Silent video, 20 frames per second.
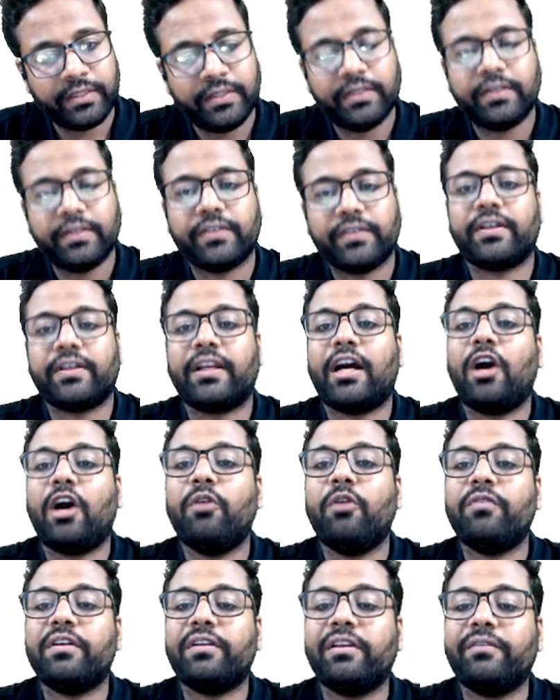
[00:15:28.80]
sir, how
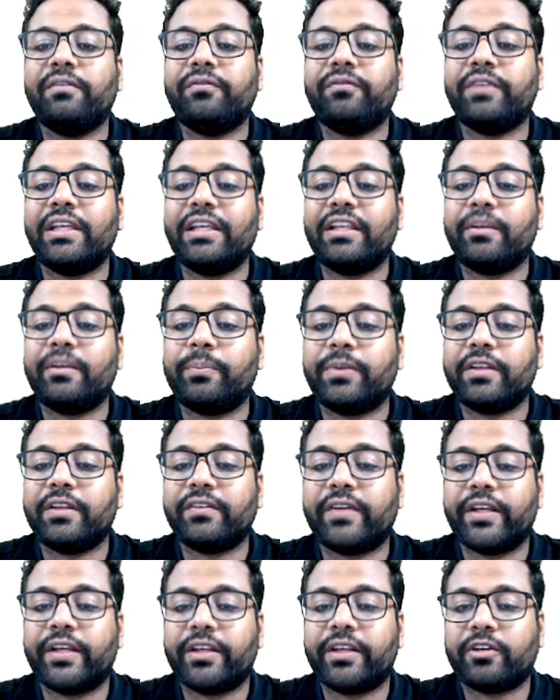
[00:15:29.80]
will we
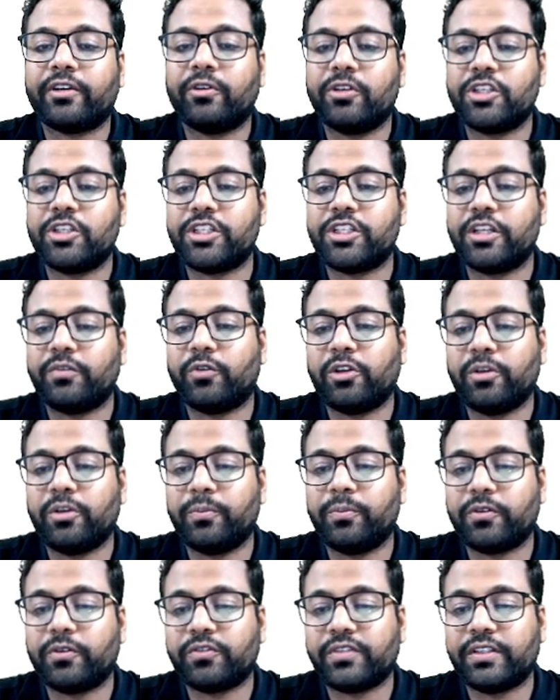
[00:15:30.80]
represent a constant volume
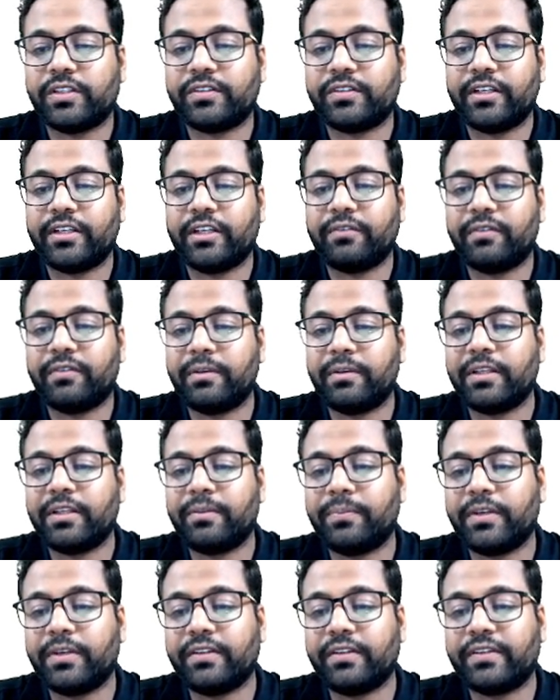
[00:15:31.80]
process? Sir, it will be
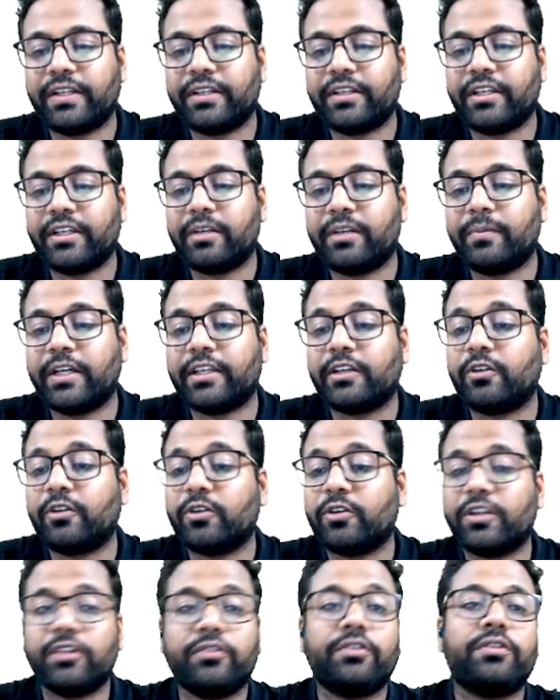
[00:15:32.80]
represented by a
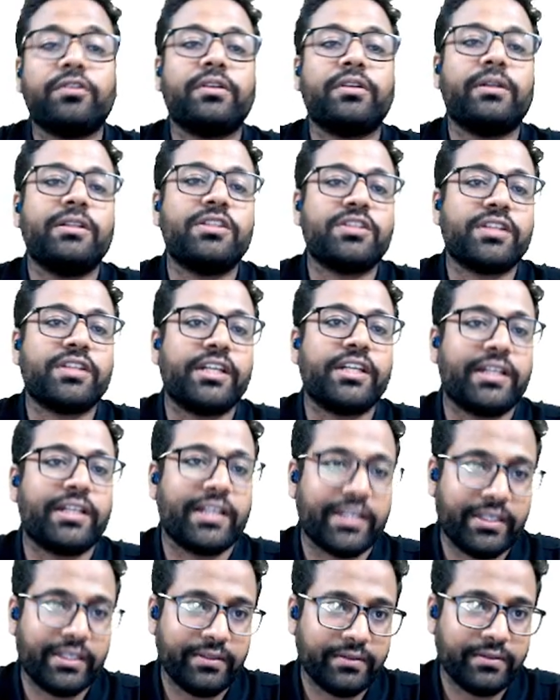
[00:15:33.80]
horizontal straight
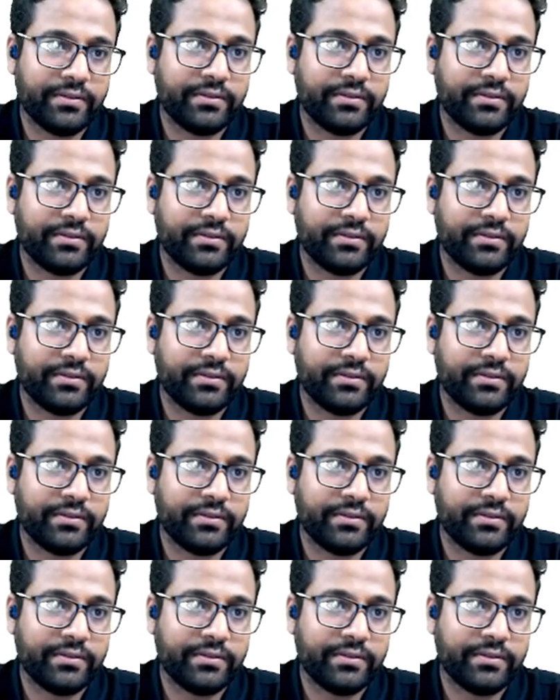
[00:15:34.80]
line.